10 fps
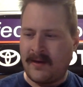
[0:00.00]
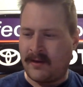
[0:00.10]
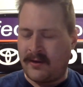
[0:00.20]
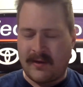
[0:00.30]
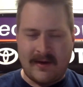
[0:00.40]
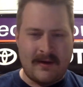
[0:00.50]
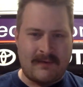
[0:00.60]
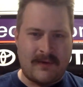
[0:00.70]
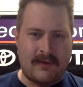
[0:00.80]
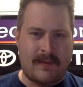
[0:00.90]
you get
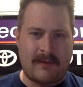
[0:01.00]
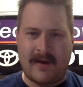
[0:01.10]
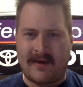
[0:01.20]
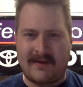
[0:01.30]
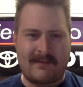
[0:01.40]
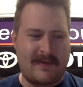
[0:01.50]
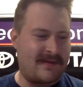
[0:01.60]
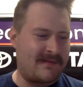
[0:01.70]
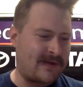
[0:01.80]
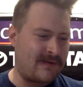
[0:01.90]
interviewed by Reagan Smith
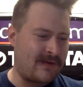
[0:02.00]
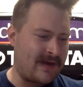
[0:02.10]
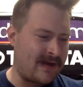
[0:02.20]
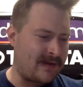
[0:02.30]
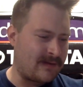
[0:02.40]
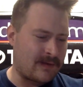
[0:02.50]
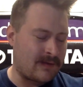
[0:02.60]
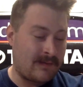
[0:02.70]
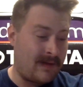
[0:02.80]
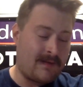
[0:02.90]
at Victory Lane,
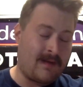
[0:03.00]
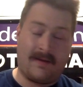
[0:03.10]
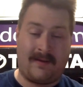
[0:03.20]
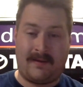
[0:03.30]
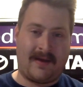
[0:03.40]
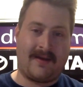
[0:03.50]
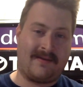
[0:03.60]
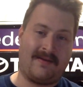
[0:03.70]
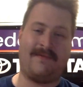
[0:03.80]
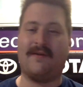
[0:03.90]
or I guess
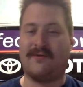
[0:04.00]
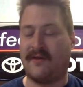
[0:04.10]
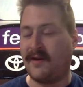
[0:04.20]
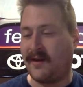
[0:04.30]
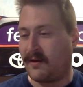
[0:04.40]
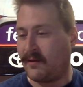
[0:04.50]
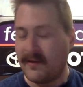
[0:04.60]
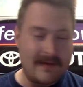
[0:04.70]
at the finish line now,